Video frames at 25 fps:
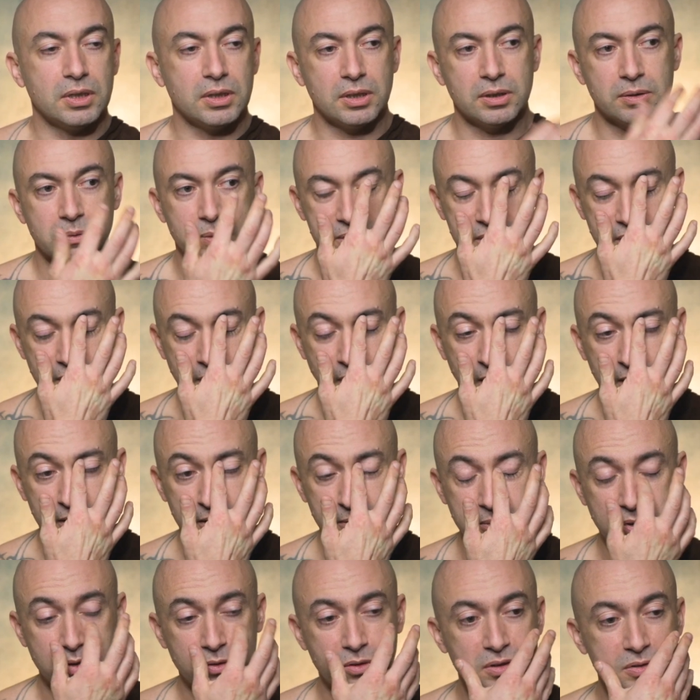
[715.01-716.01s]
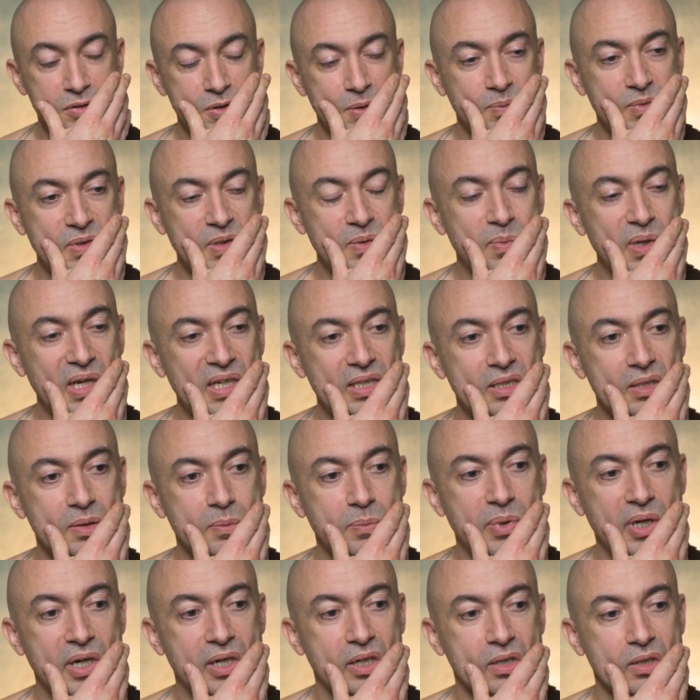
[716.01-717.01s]
was it Agama or some Tibetan
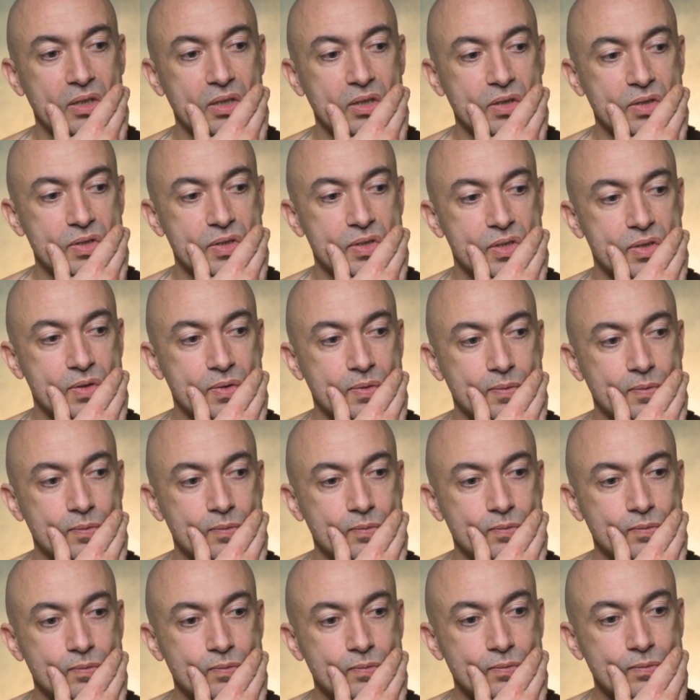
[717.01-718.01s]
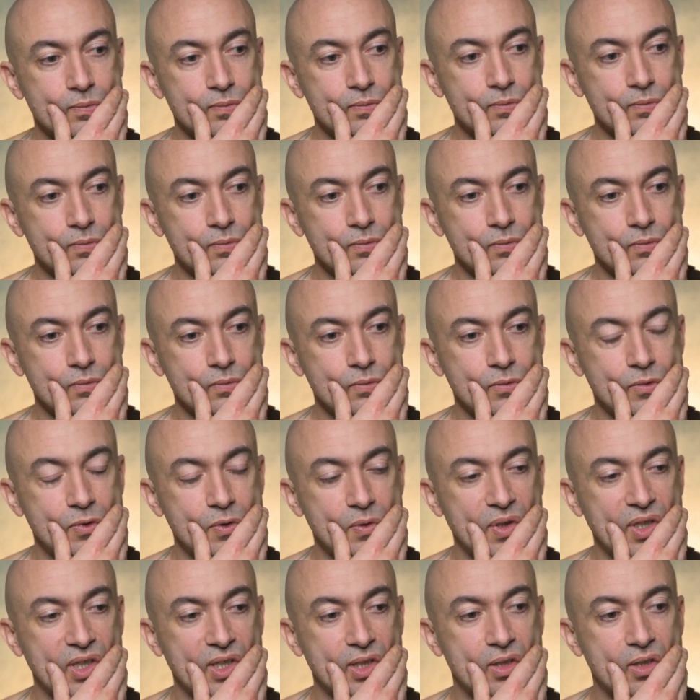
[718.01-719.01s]
parallels
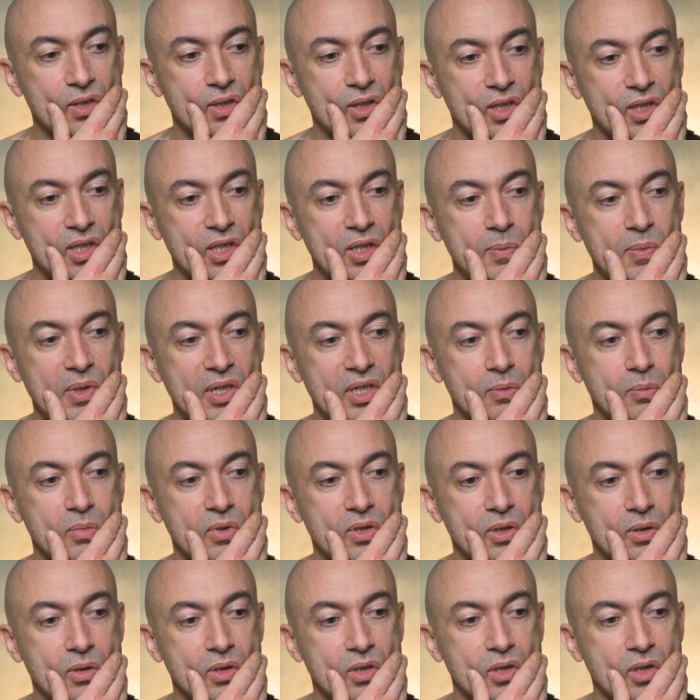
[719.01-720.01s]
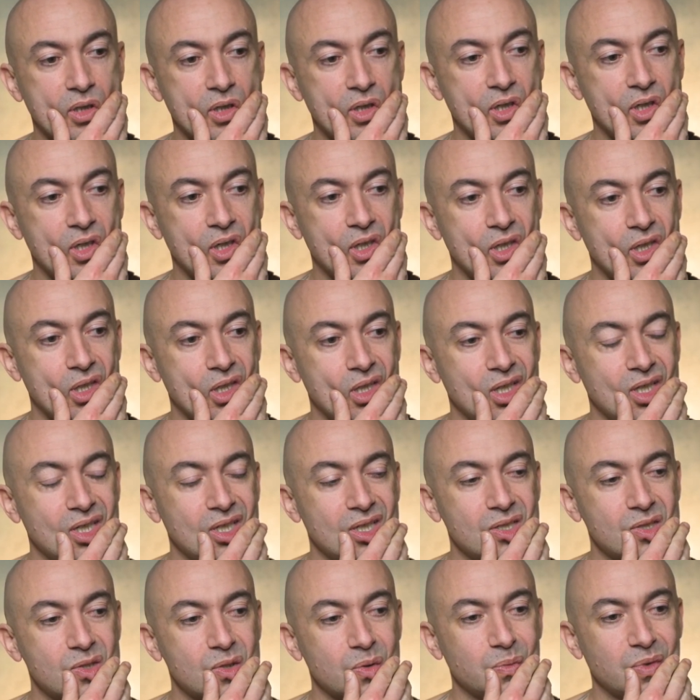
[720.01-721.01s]
to that? I think it might have been
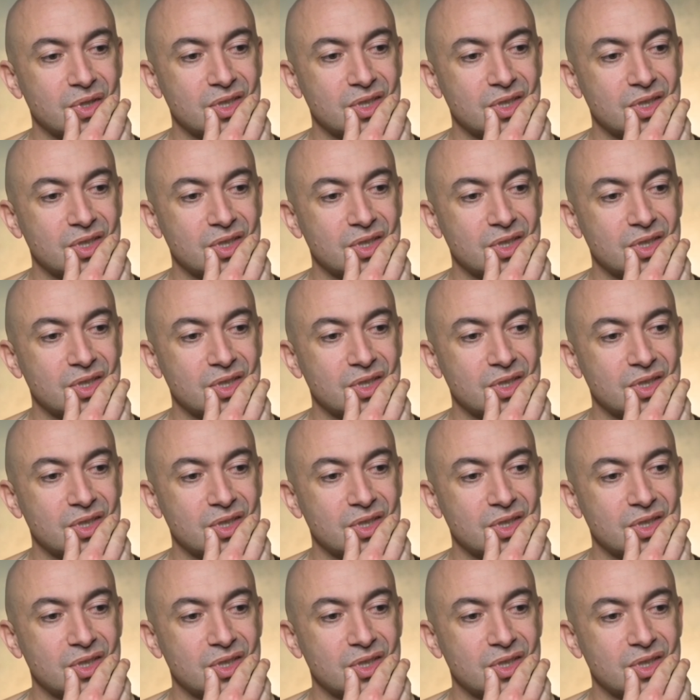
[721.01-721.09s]
some